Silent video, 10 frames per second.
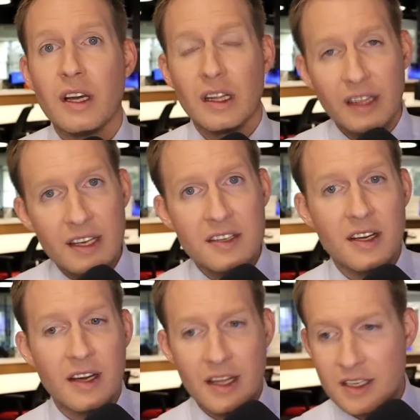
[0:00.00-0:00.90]

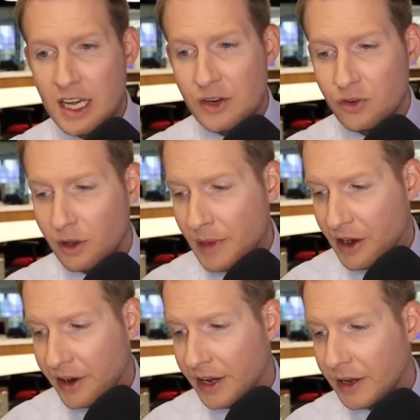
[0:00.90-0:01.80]
Lisa in Central
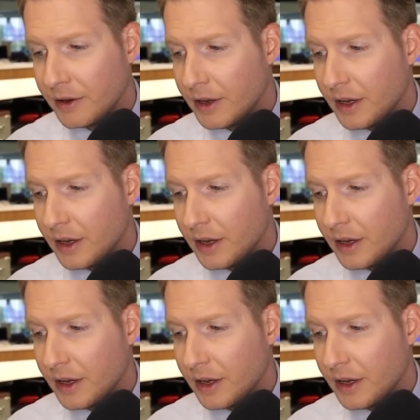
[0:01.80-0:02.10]
America.